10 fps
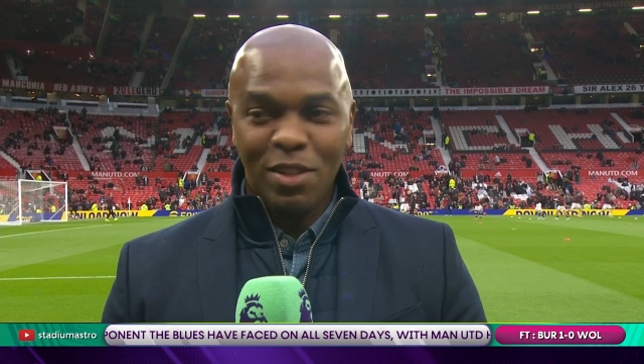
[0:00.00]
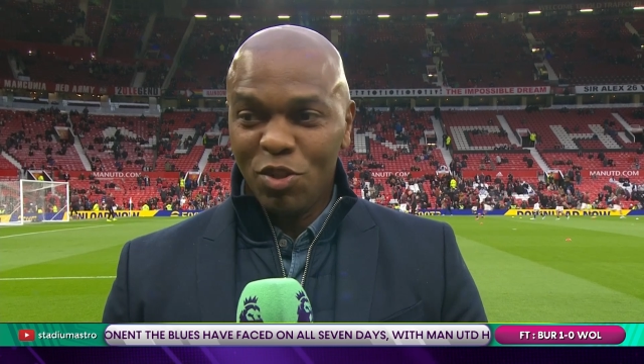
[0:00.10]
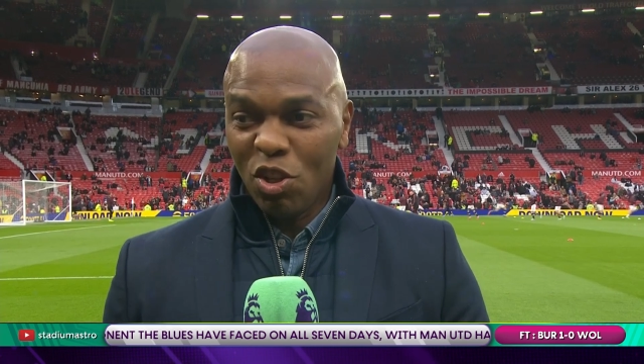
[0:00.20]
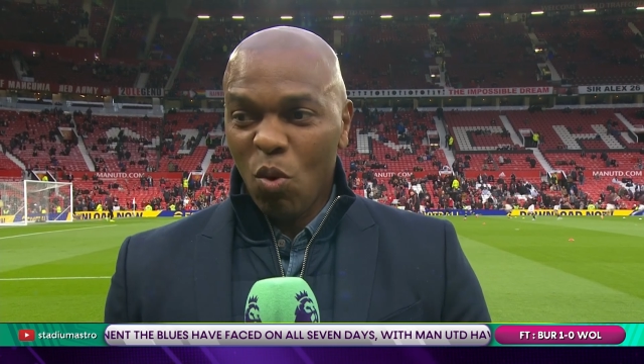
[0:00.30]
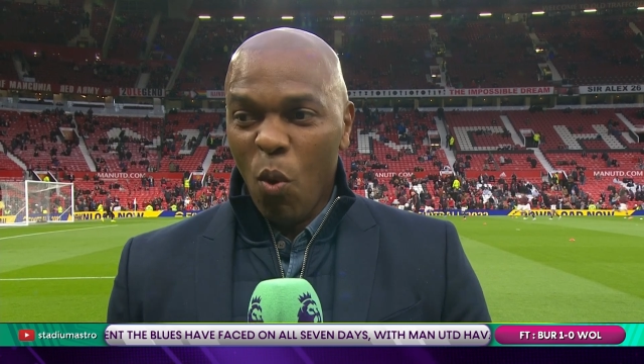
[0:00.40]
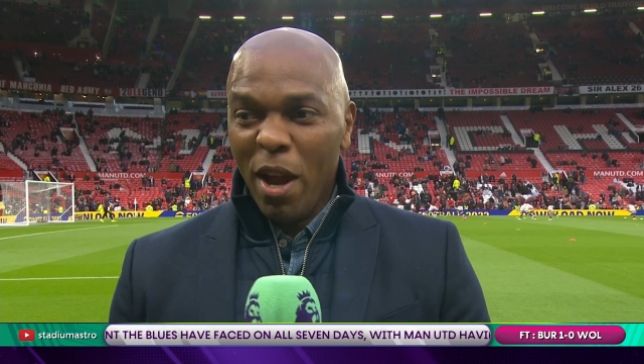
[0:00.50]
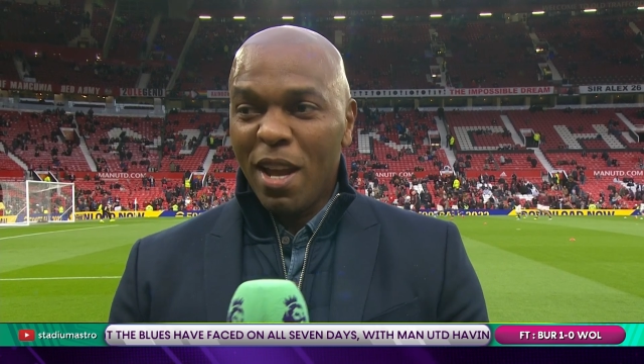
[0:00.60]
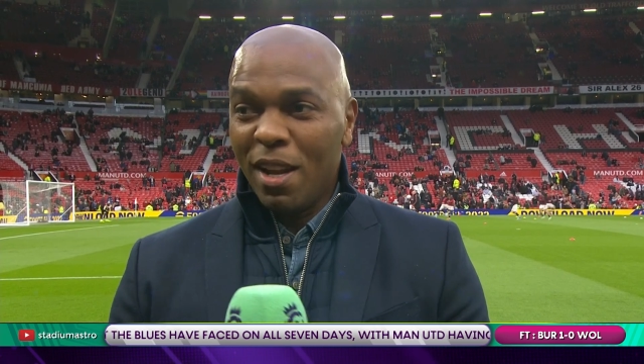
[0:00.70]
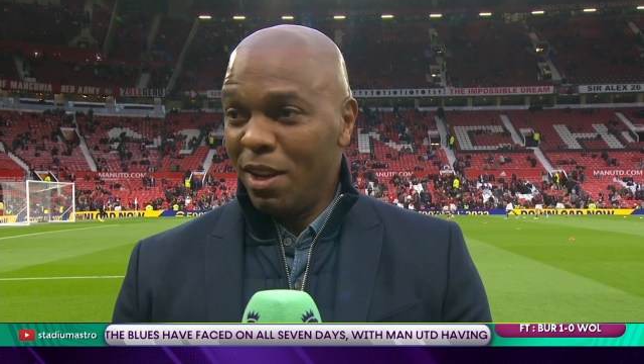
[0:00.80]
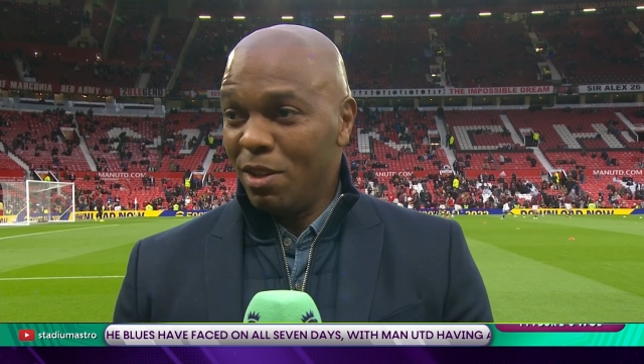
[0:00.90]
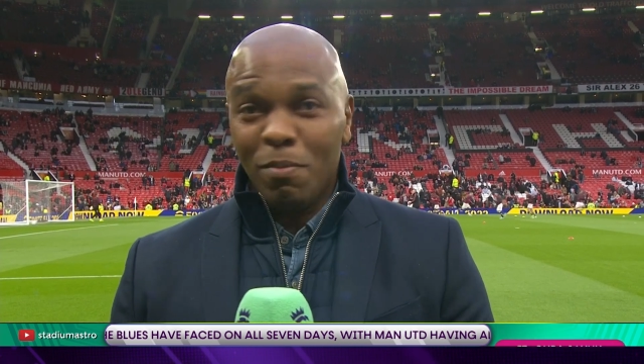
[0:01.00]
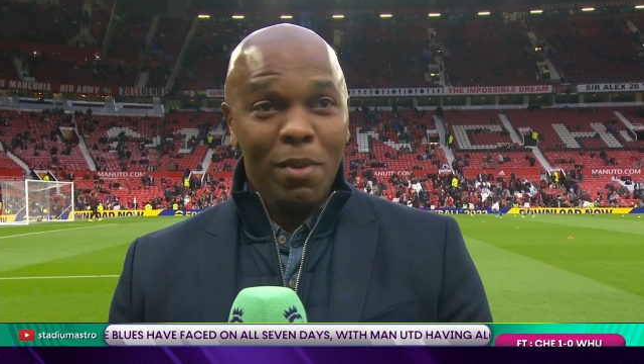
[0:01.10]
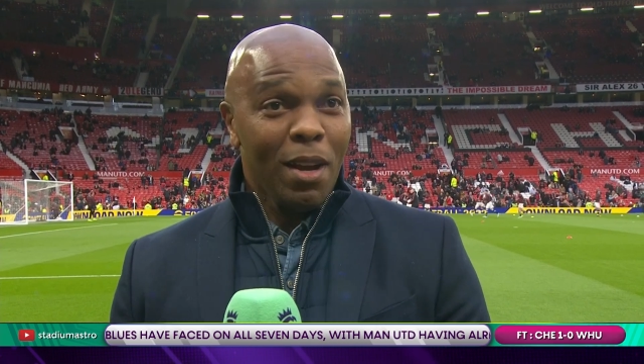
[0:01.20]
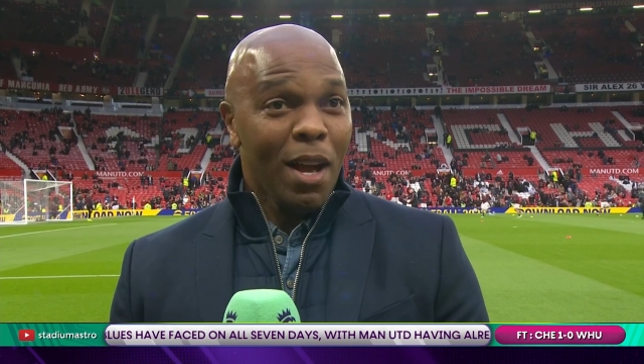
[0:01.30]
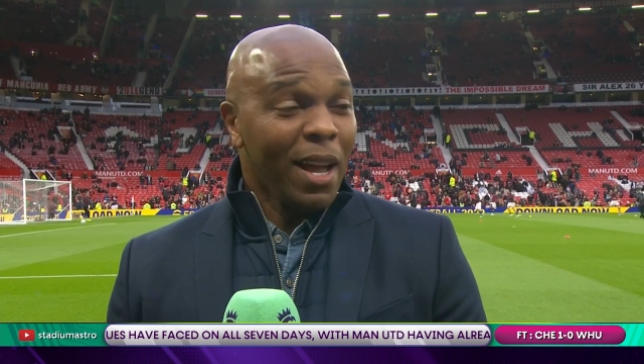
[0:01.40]
Just the way
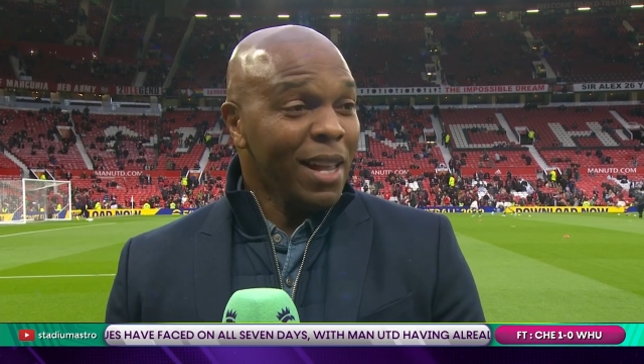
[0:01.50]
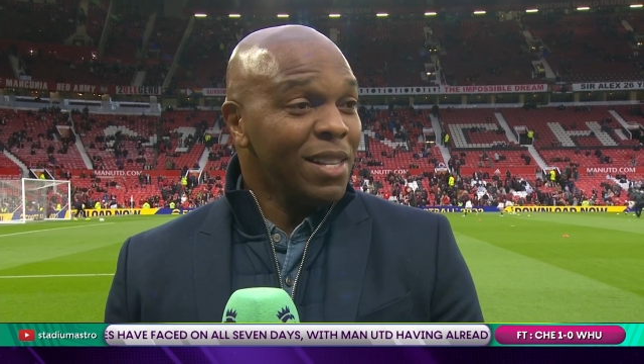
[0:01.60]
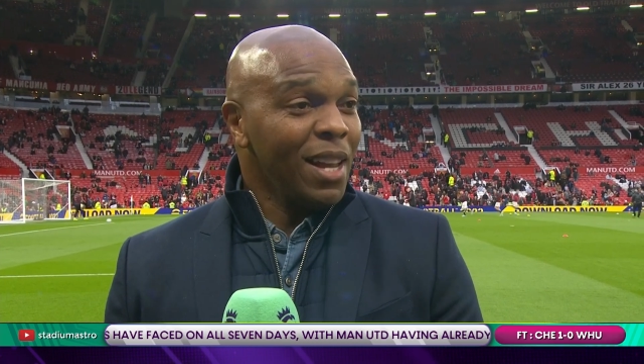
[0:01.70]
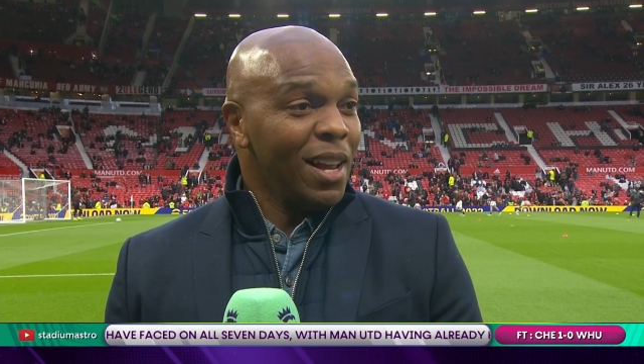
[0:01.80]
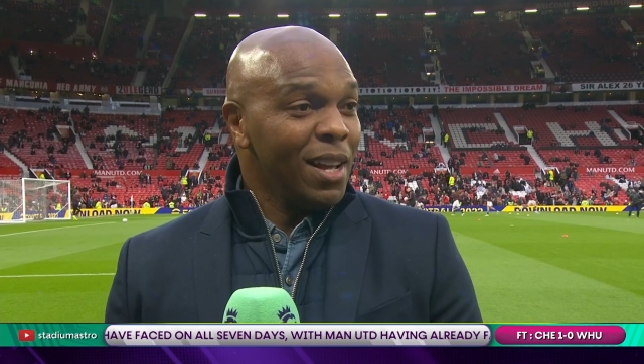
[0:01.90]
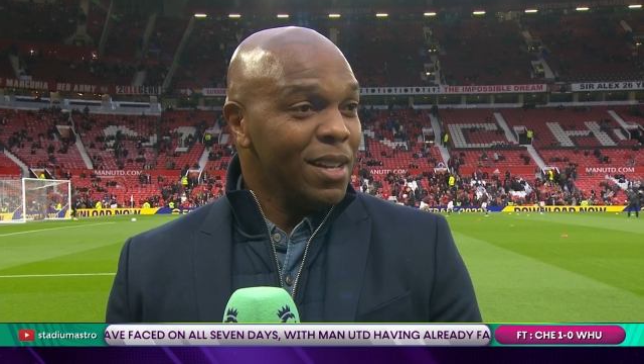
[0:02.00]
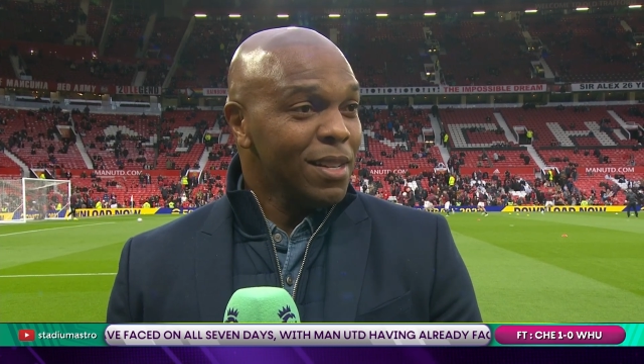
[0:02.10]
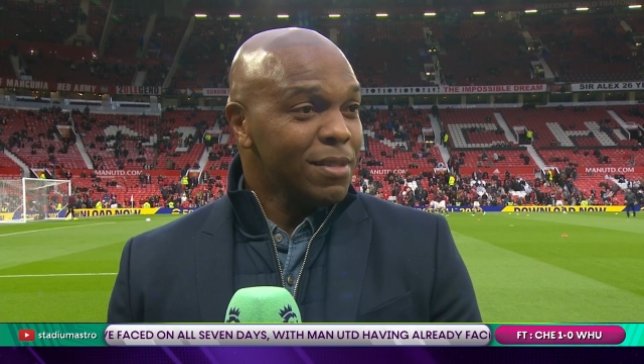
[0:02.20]
against Salah,